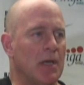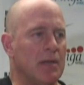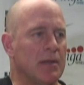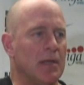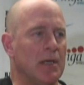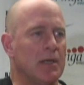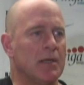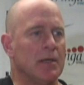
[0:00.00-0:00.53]
I
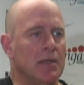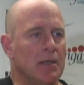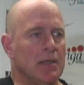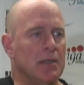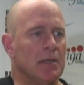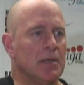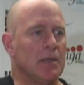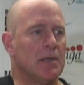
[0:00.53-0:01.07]
think,
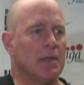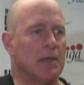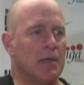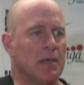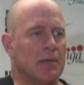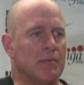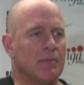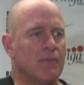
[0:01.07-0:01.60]

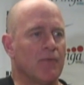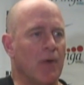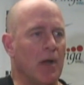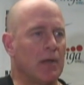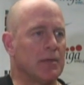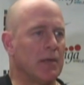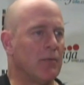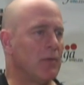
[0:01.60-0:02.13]

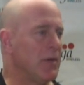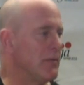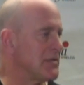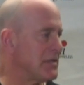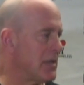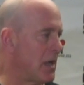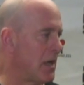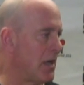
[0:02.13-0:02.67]
Frank, that we have
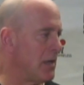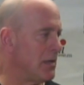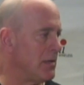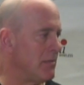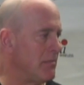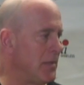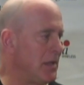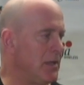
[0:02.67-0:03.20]
signed
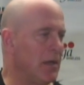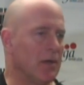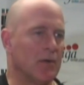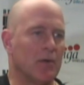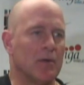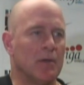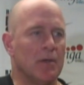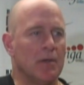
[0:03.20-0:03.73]
mid-year
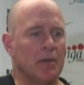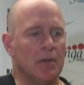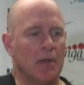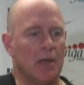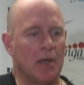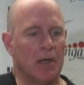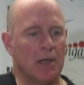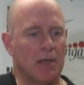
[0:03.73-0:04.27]

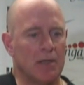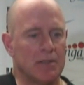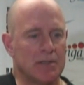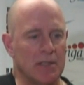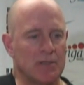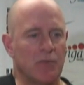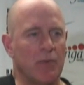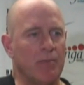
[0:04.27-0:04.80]

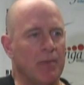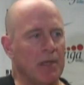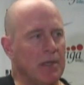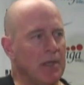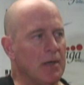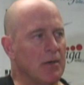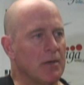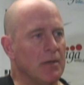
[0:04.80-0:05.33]
since we've been
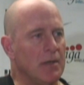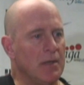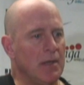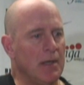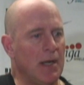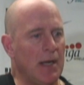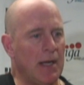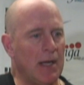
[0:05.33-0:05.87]
here.
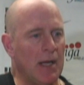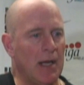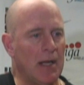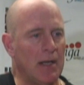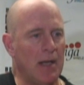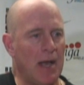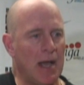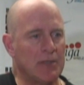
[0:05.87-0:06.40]

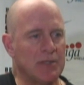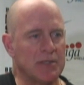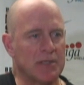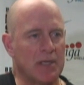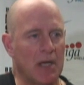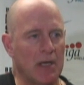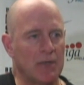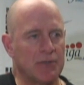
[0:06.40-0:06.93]
And that
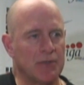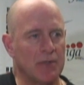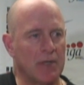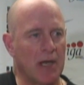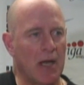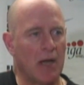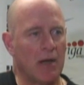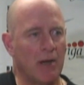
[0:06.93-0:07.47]
just kind of
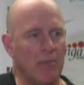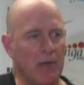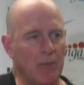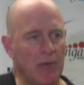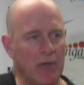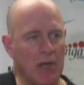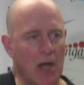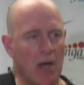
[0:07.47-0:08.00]
shook out. I mean,
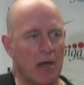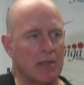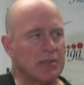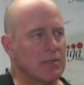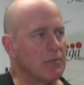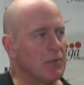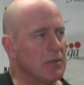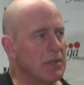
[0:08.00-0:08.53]
we got on
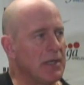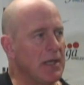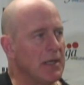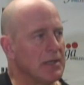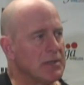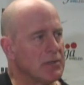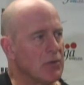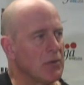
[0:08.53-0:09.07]
some good
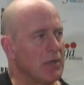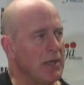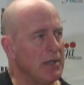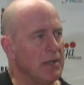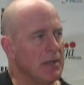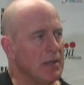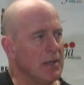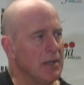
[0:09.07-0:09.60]
kids early,
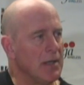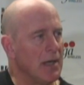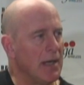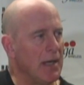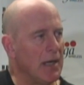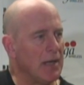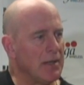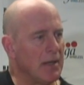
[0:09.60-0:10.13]

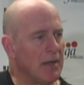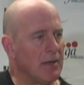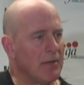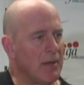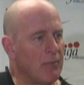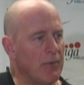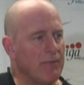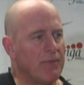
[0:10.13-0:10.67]
and
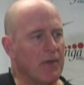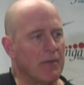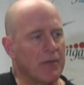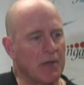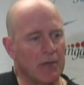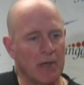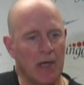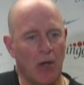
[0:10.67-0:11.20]
that we felt
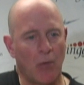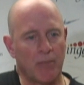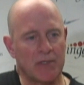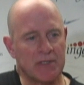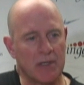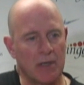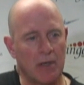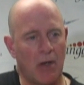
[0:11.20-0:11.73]
that could help
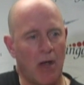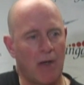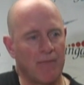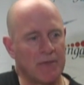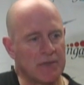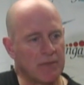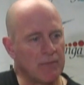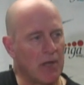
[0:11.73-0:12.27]
us on
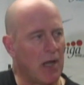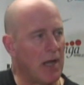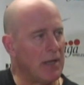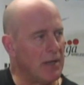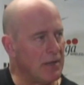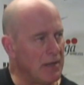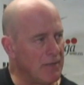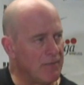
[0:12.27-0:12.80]
offensive line
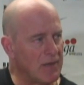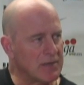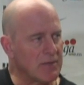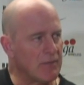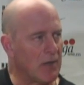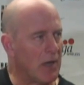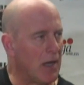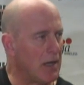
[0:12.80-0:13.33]
and
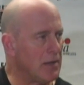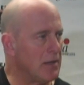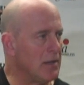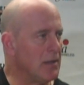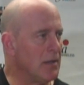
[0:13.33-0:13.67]
defensive line.